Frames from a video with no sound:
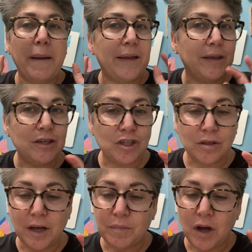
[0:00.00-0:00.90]
and they do
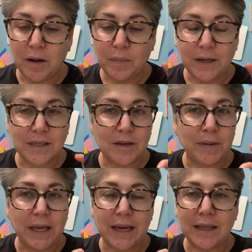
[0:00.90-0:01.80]
them, God bless them,
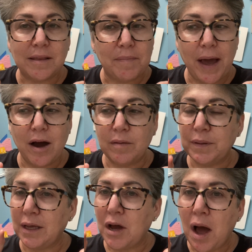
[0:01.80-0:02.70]
and they get them out,
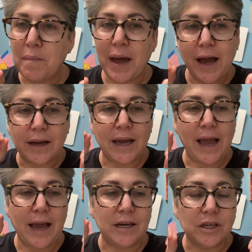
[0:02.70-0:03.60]
but they come back
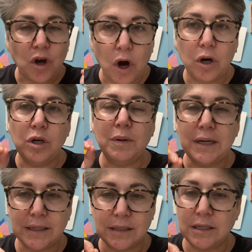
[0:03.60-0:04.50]
and go to an
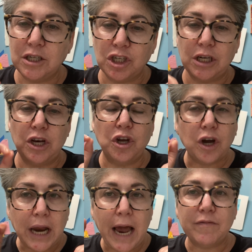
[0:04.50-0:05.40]
esthetician and you're
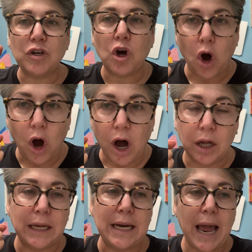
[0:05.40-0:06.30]
going to have to
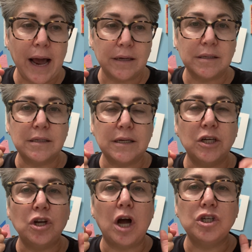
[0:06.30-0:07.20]
call and ask to
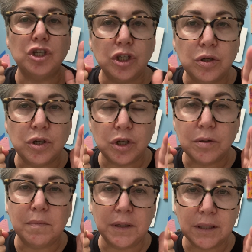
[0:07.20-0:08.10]
say, do you do
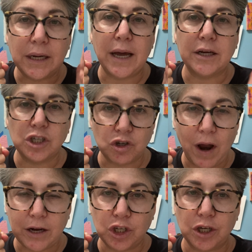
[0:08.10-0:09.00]
milia
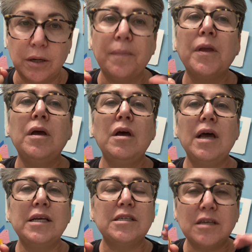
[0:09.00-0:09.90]
extraction?
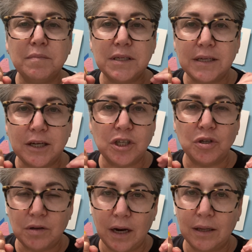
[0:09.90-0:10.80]
Some states
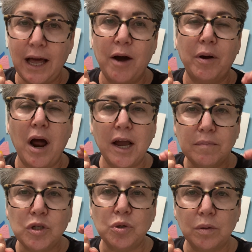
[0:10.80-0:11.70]
do not allow it. I
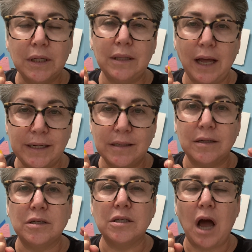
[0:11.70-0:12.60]
am duly
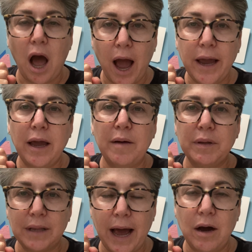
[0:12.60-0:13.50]
licensed. I am
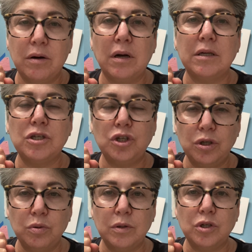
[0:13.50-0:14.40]
allowed
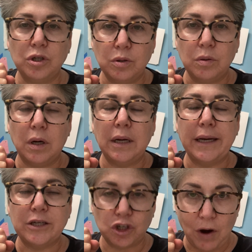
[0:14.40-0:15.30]
to do
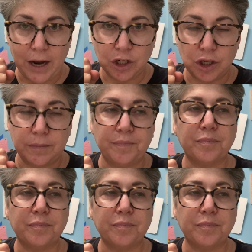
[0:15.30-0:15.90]
extraction.